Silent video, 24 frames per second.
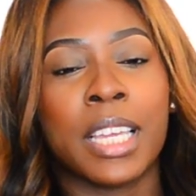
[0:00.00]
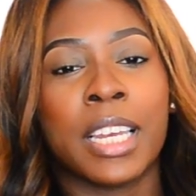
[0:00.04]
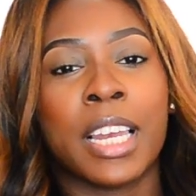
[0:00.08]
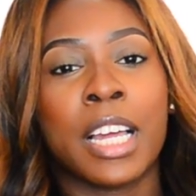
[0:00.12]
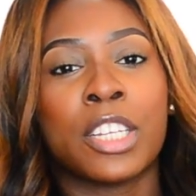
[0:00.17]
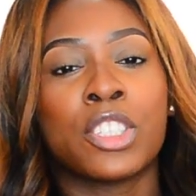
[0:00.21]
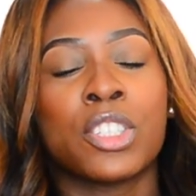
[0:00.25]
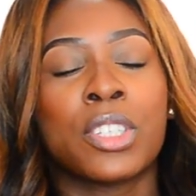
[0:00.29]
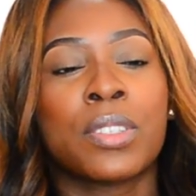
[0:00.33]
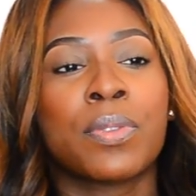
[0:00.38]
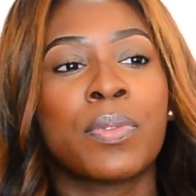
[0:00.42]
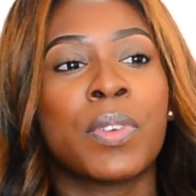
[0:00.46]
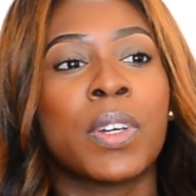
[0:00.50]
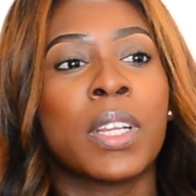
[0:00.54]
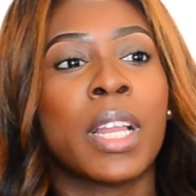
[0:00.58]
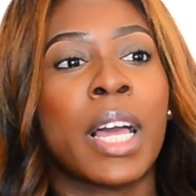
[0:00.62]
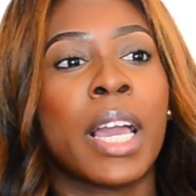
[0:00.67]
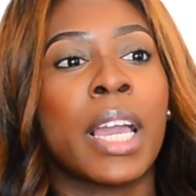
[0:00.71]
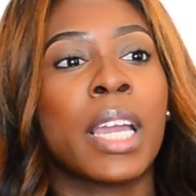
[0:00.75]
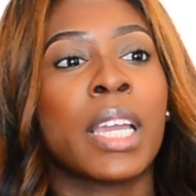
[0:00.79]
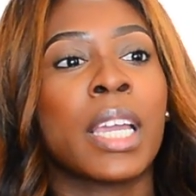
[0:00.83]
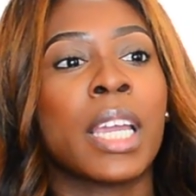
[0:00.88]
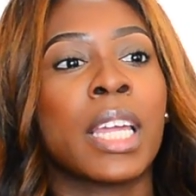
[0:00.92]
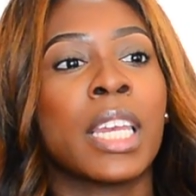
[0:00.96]
And I just feel
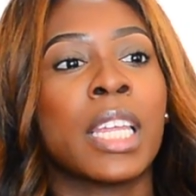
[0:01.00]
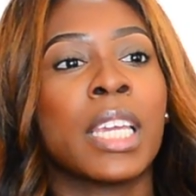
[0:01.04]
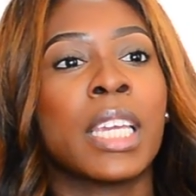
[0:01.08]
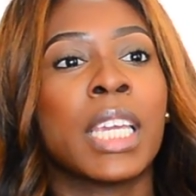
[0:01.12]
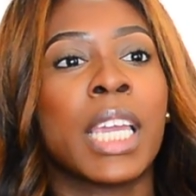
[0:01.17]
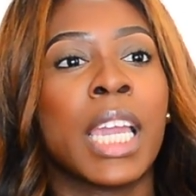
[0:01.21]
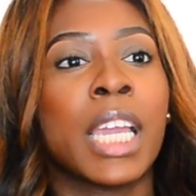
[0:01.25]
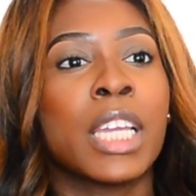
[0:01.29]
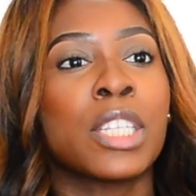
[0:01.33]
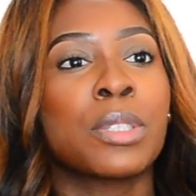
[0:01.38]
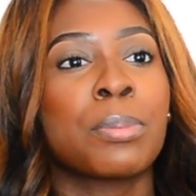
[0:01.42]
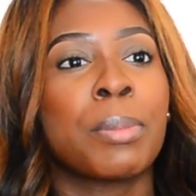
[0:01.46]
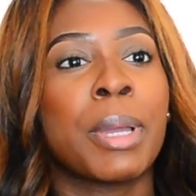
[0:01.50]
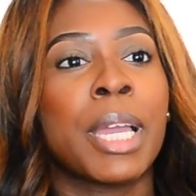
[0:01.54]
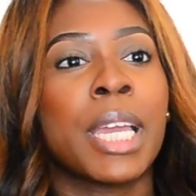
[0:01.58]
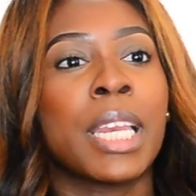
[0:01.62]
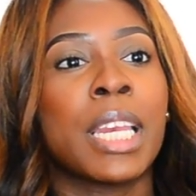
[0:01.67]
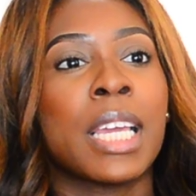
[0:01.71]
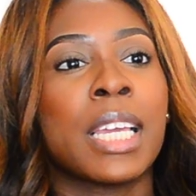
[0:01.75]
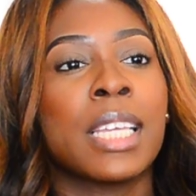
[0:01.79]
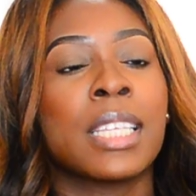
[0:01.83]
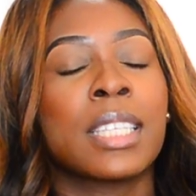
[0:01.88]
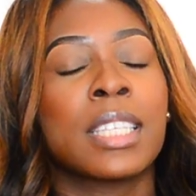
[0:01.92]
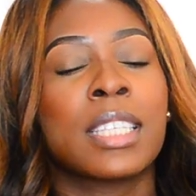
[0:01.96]
like an
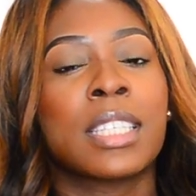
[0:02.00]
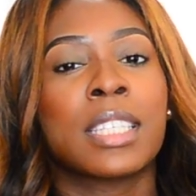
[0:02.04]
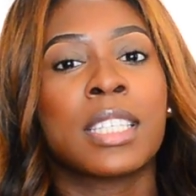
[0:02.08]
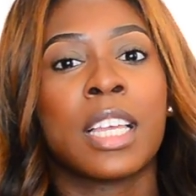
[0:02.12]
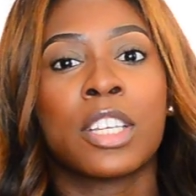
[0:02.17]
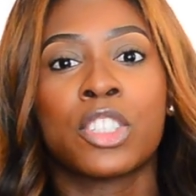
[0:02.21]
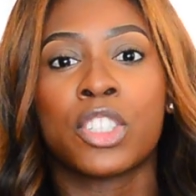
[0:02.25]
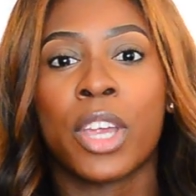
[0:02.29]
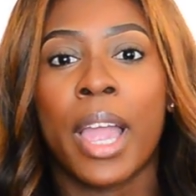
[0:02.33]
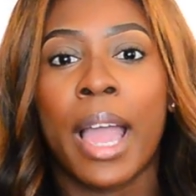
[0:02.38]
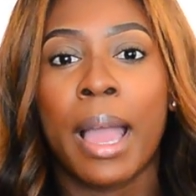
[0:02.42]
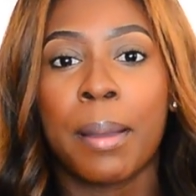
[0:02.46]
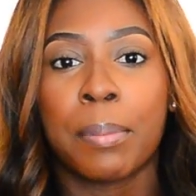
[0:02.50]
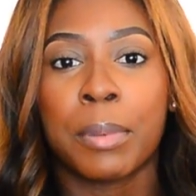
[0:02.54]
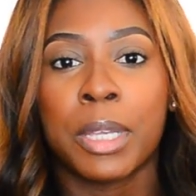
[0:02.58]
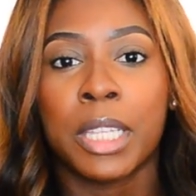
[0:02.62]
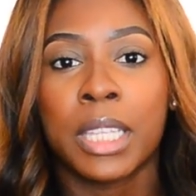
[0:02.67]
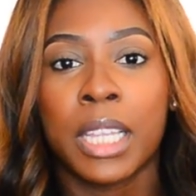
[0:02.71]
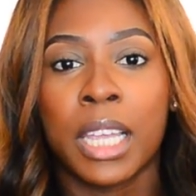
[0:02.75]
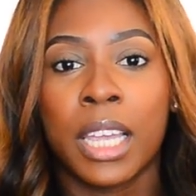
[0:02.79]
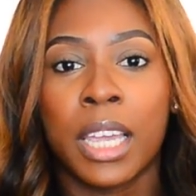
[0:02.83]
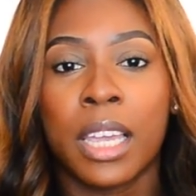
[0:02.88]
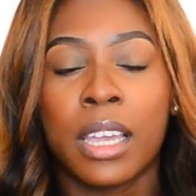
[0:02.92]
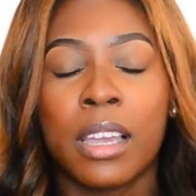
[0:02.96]
engagement is such a happy
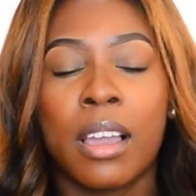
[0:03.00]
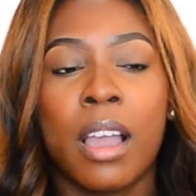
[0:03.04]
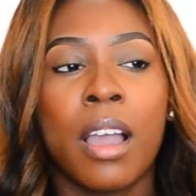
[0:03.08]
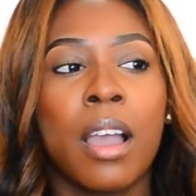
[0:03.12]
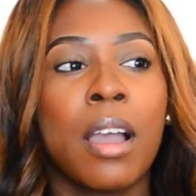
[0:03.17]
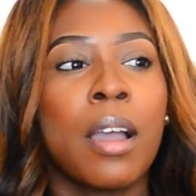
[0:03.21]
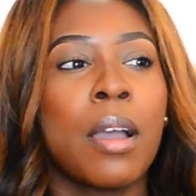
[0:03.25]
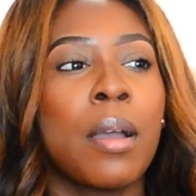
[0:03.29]
thing